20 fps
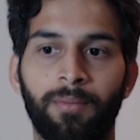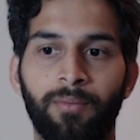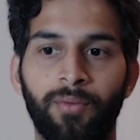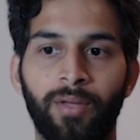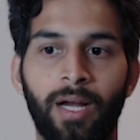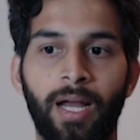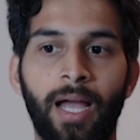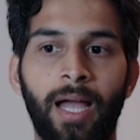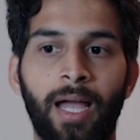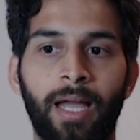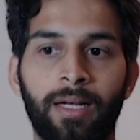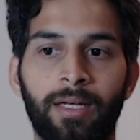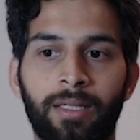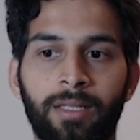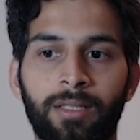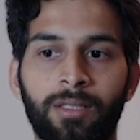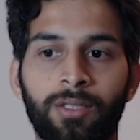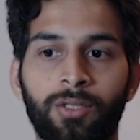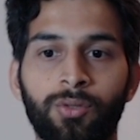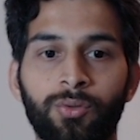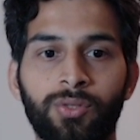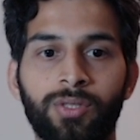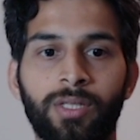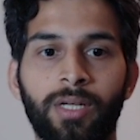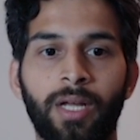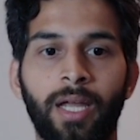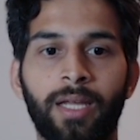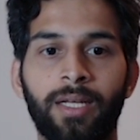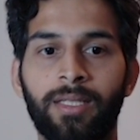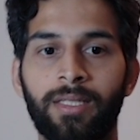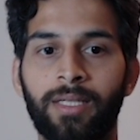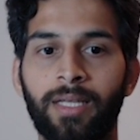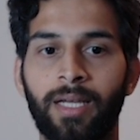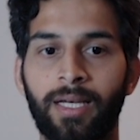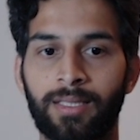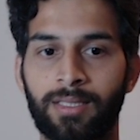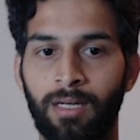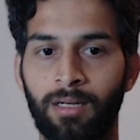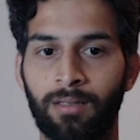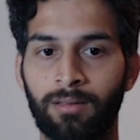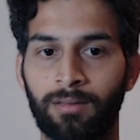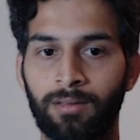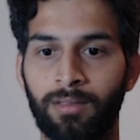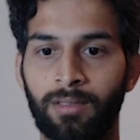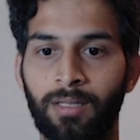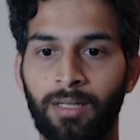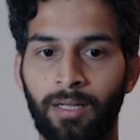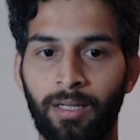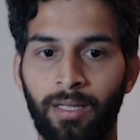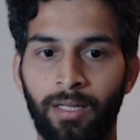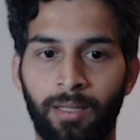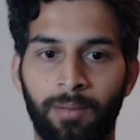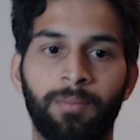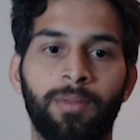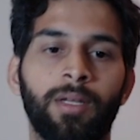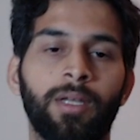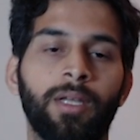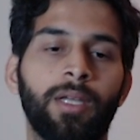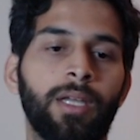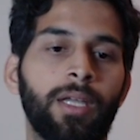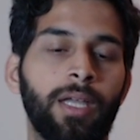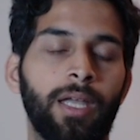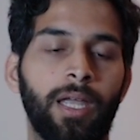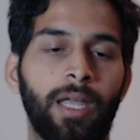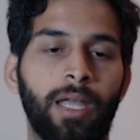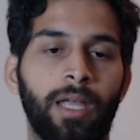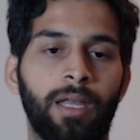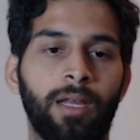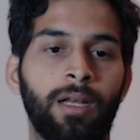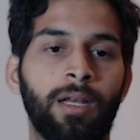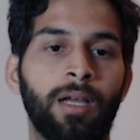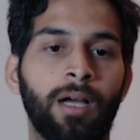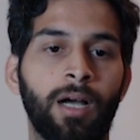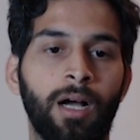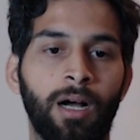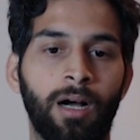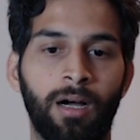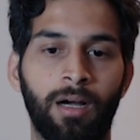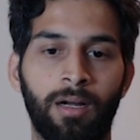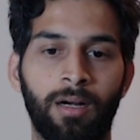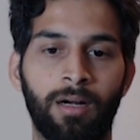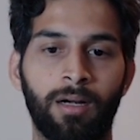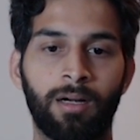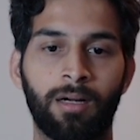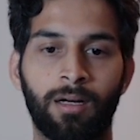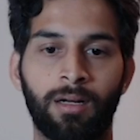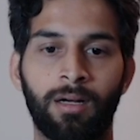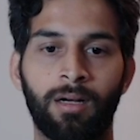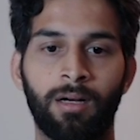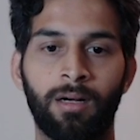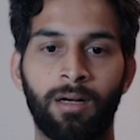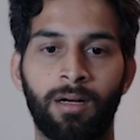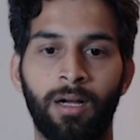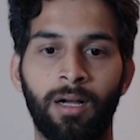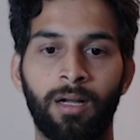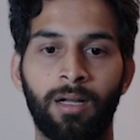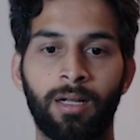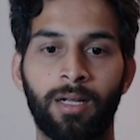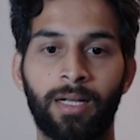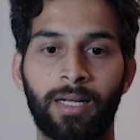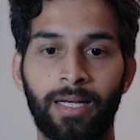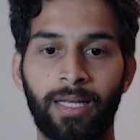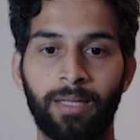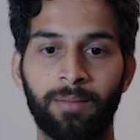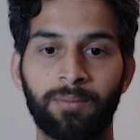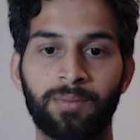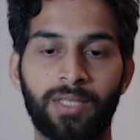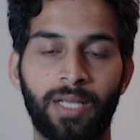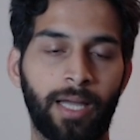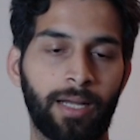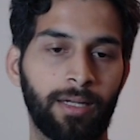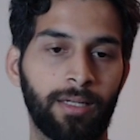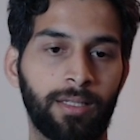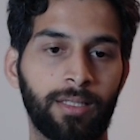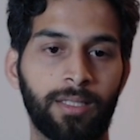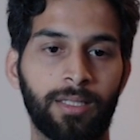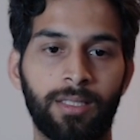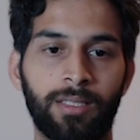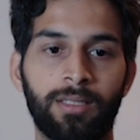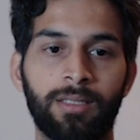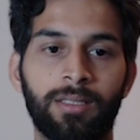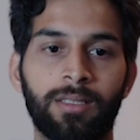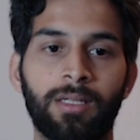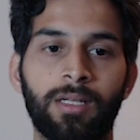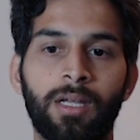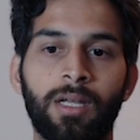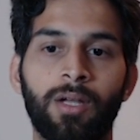We are adding user I D as another claim in our uh, claims identity.